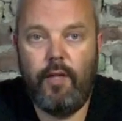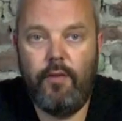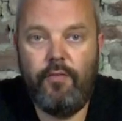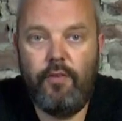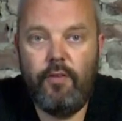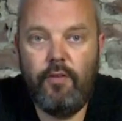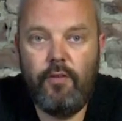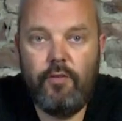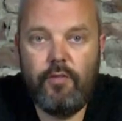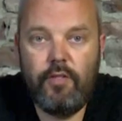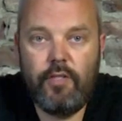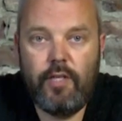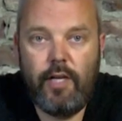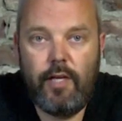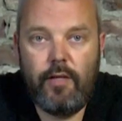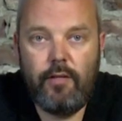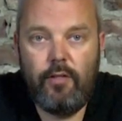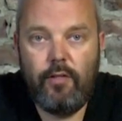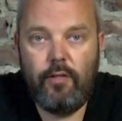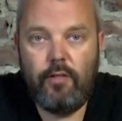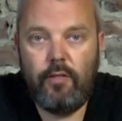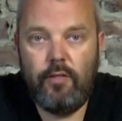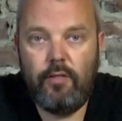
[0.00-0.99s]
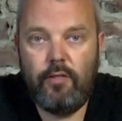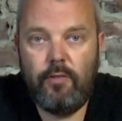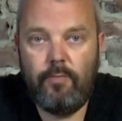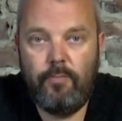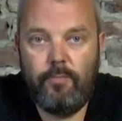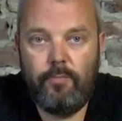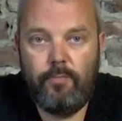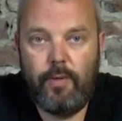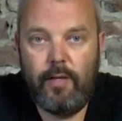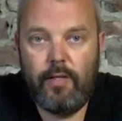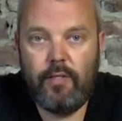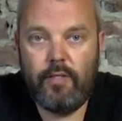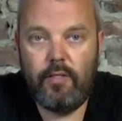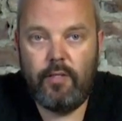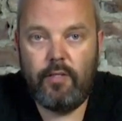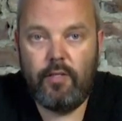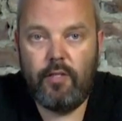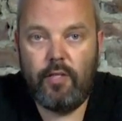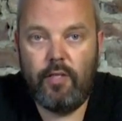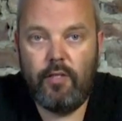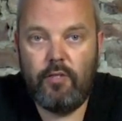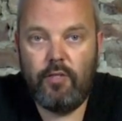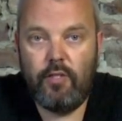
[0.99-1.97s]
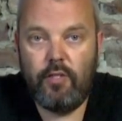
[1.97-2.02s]
if you use that, you can basically
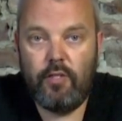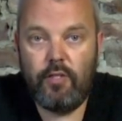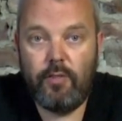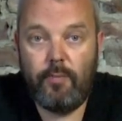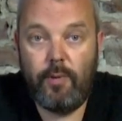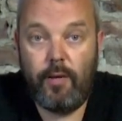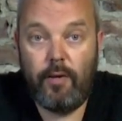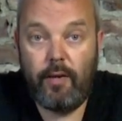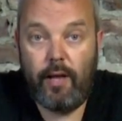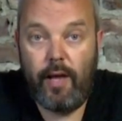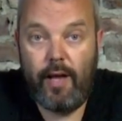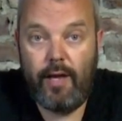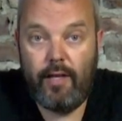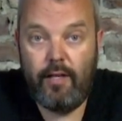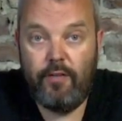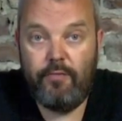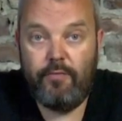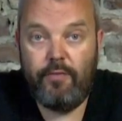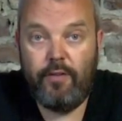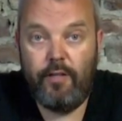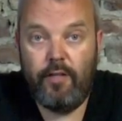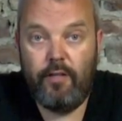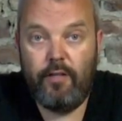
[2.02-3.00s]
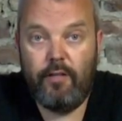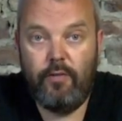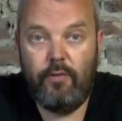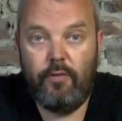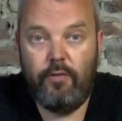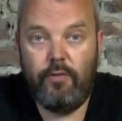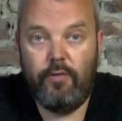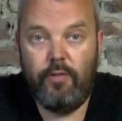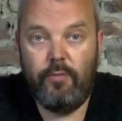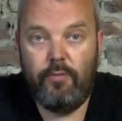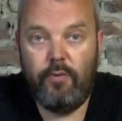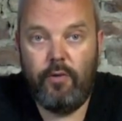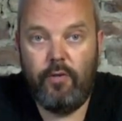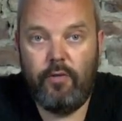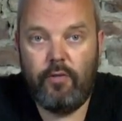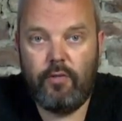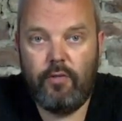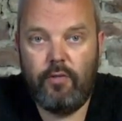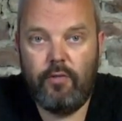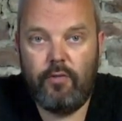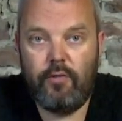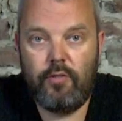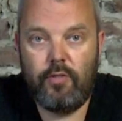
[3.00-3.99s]
change just about anything on your motor.